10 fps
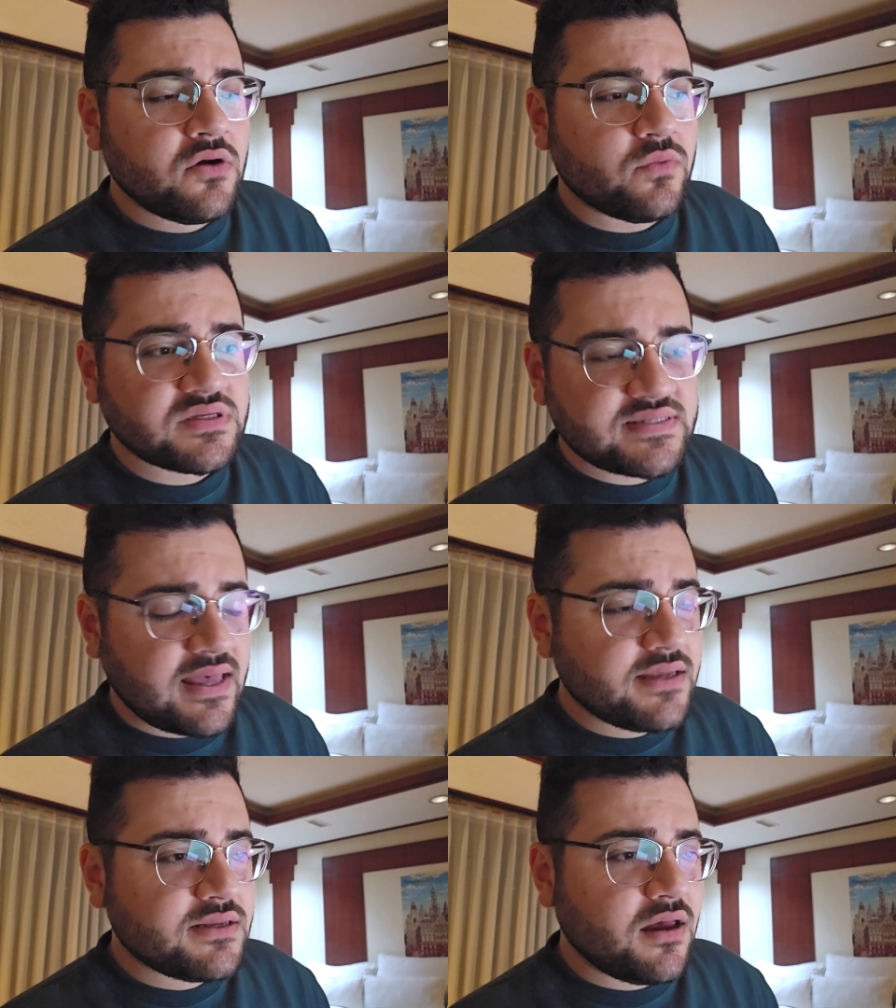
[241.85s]
We
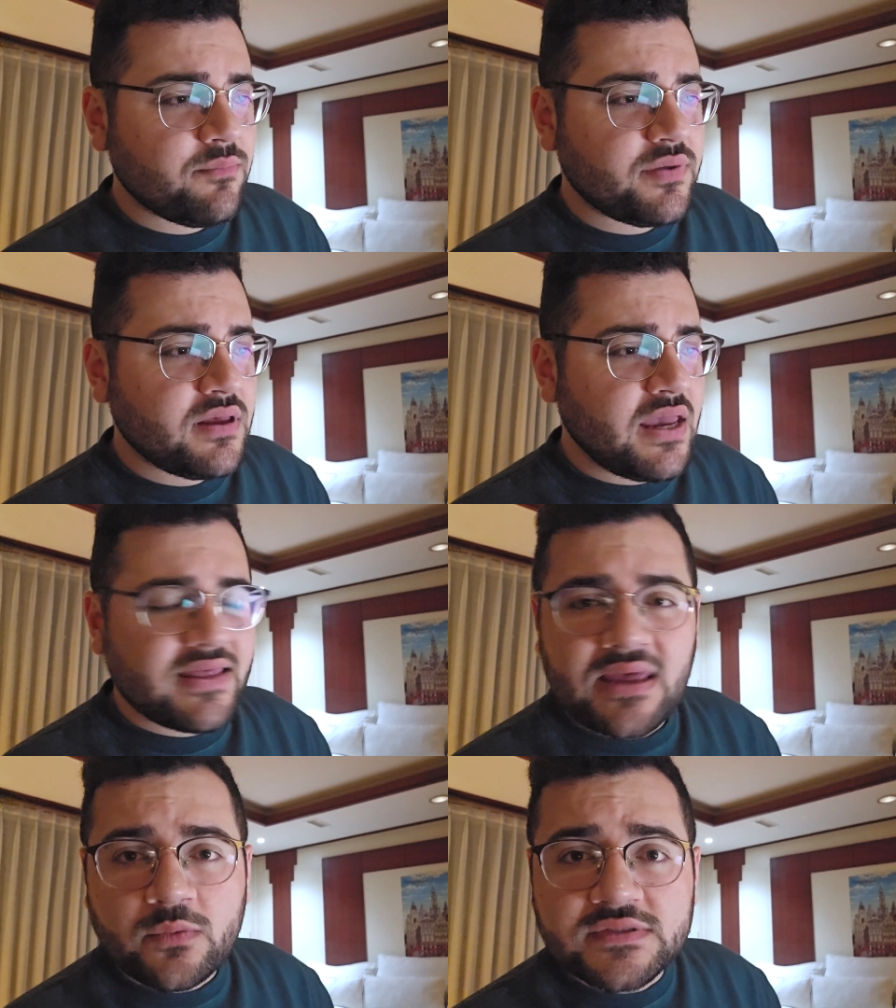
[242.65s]
signed up,
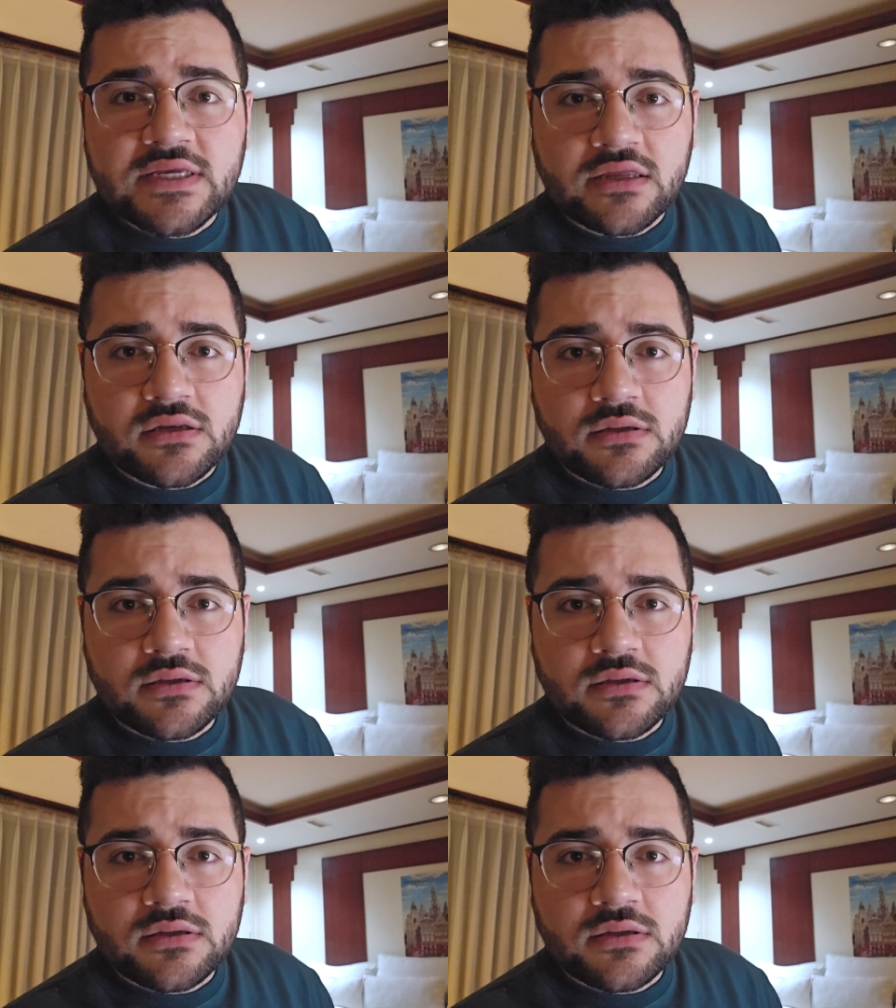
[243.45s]
and that was it.